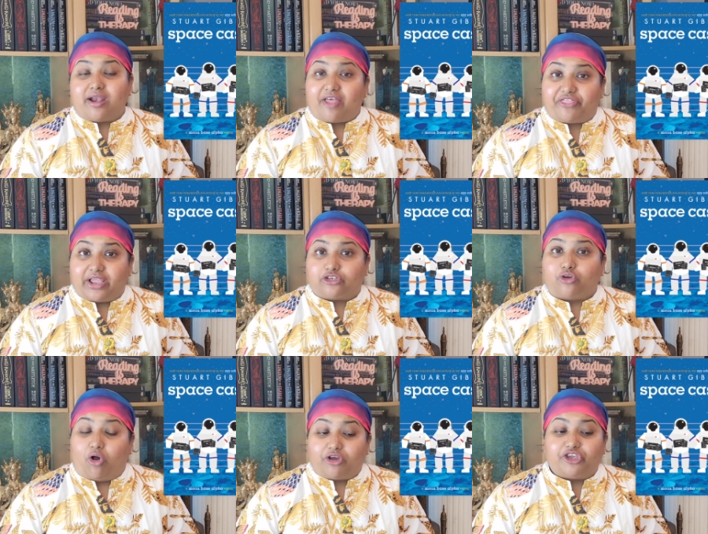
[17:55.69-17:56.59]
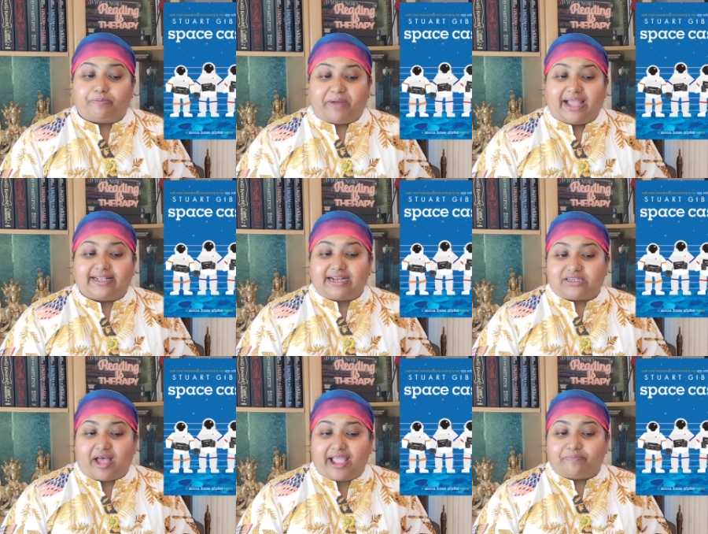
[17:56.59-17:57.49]
nothing to occupy their
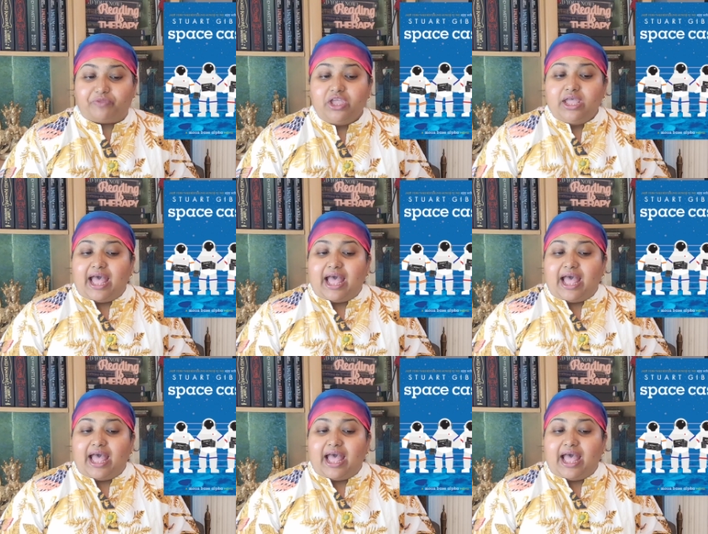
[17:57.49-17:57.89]
time.